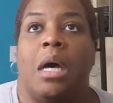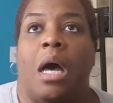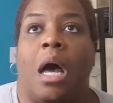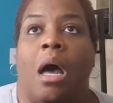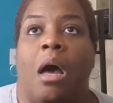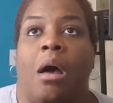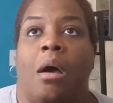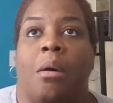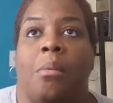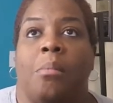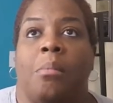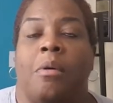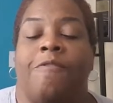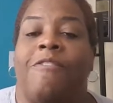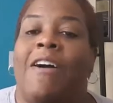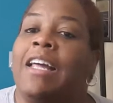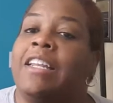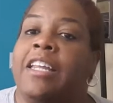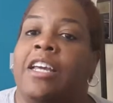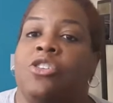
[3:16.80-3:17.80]
um,
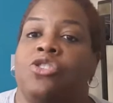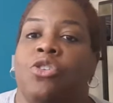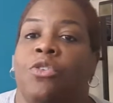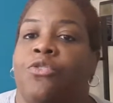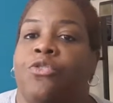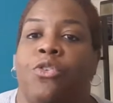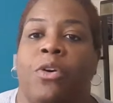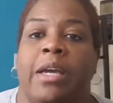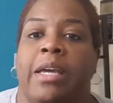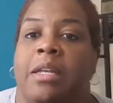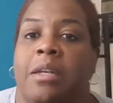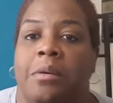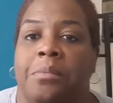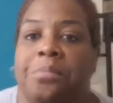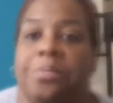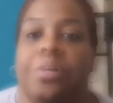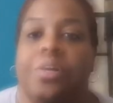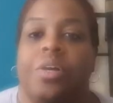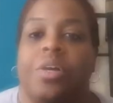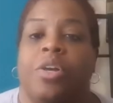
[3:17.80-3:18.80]
financial
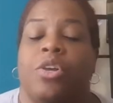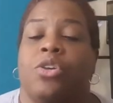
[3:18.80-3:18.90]
freedom.